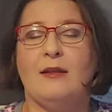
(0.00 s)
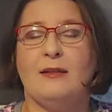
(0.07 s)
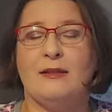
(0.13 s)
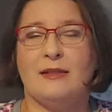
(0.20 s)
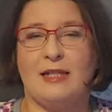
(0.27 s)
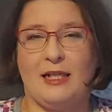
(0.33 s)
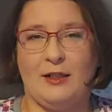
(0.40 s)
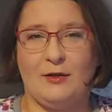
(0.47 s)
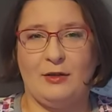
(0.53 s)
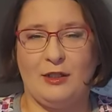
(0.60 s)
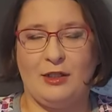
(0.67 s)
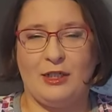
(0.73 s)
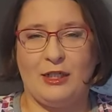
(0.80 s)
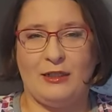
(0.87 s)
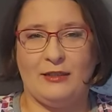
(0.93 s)
The second
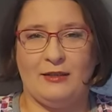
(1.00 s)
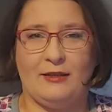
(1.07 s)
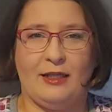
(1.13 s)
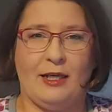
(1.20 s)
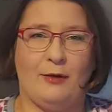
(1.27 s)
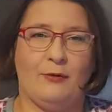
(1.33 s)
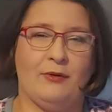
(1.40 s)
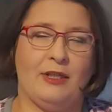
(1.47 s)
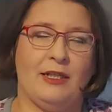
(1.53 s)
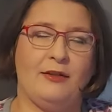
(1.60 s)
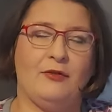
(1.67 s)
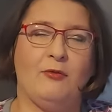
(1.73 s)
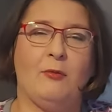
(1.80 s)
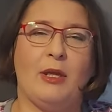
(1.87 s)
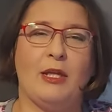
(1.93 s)
channel I would like
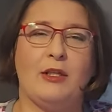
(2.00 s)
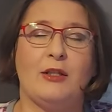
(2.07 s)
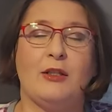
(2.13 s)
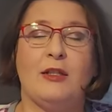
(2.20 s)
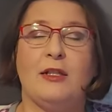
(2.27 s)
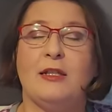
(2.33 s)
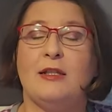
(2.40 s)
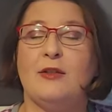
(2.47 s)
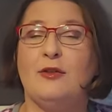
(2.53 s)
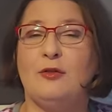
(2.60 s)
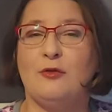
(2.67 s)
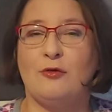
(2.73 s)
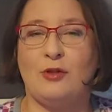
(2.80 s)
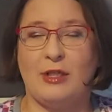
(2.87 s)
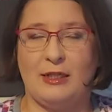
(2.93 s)
to mention is a
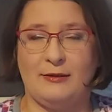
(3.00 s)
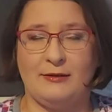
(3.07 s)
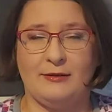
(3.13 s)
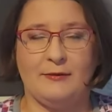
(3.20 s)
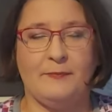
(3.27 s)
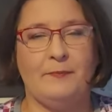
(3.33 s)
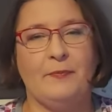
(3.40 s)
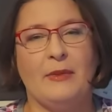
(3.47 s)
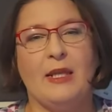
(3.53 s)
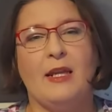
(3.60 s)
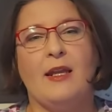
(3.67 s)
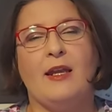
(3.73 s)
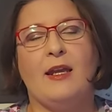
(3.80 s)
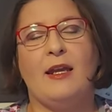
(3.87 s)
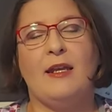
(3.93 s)
new channel.
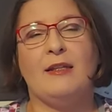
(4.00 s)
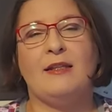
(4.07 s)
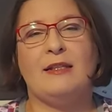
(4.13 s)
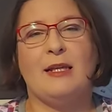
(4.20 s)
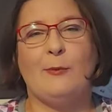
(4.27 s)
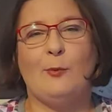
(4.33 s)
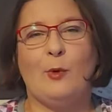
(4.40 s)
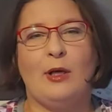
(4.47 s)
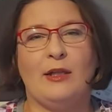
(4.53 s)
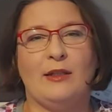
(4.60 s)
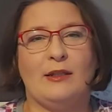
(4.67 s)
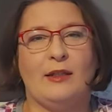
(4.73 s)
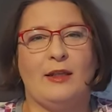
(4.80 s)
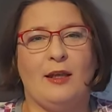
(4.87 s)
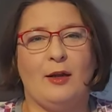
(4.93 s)
It's
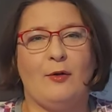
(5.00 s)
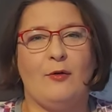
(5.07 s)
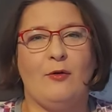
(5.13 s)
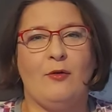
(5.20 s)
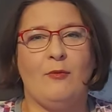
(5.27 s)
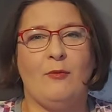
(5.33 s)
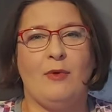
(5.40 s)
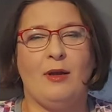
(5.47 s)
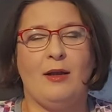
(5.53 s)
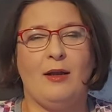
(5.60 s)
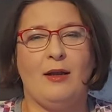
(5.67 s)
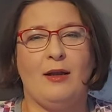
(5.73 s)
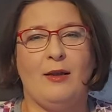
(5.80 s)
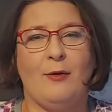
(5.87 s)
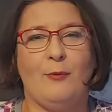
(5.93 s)
someone whom
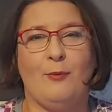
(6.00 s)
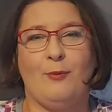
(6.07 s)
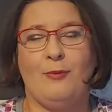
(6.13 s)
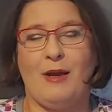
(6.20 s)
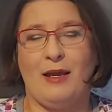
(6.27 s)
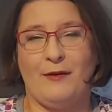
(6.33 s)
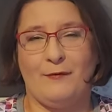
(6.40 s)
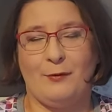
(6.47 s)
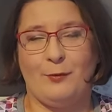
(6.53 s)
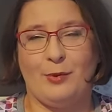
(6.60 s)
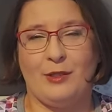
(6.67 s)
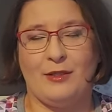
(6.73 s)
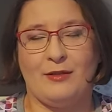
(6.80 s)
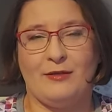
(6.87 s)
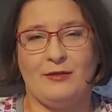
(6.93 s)
I even
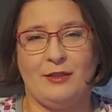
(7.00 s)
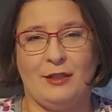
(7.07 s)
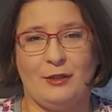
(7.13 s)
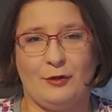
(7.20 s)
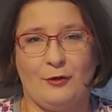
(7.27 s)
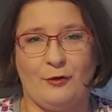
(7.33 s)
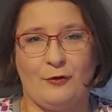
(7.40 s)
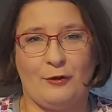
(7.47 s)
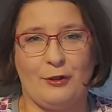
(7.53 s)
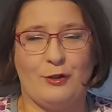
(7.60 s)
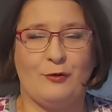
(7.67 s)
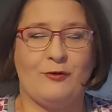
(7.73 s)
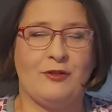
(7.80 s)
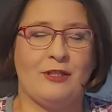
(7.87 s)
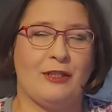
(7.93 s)
personally encouraged
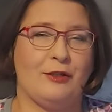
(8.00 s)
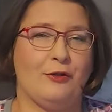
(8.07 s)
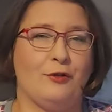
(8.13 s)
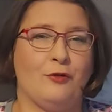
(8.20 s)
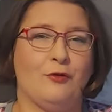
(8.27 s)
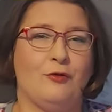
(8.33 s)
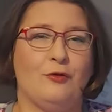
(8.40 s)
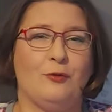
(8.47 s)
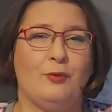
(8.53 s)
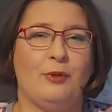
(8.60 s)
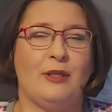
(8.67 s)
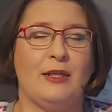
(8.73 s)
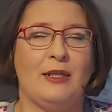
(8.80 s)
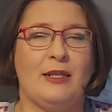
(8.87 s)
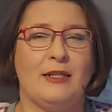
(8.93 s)
to start YouTube.
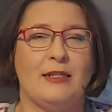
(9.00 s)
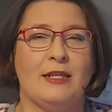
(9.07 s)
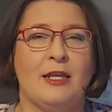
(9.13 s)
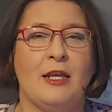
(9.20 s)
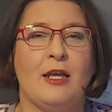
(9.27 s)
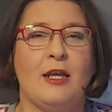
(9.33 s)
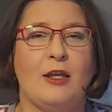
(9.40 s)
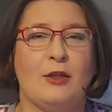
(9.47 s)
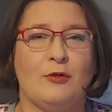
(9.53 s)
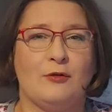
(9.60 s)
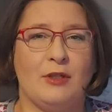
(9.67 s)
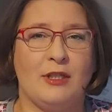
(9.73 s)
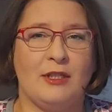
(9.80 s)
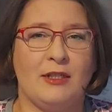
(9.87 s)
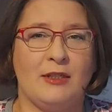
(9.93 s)
It's
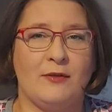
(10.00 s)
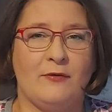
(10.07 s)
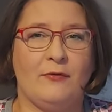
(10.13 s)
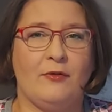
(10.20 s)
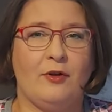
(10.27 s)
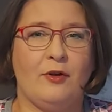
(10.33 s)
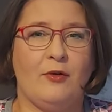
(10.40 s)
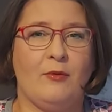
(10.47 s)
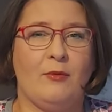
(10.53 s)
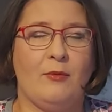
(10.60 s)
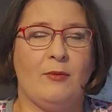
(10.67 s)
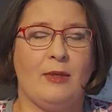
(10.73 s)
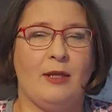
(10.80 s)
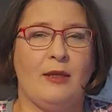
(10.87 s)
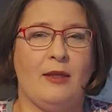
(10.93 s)
Kris
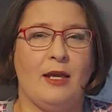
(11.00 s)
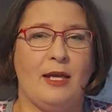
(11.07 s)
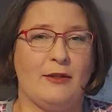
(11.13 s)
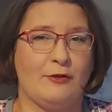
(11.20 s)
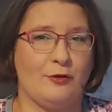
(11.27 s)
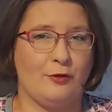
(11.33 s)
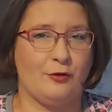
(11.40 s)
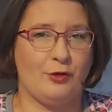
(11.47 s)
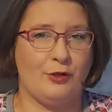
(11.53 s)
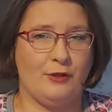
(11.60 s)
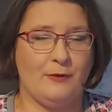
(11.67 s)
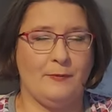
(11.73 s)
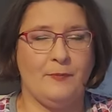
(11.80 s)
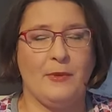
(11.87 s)
from Unsocial.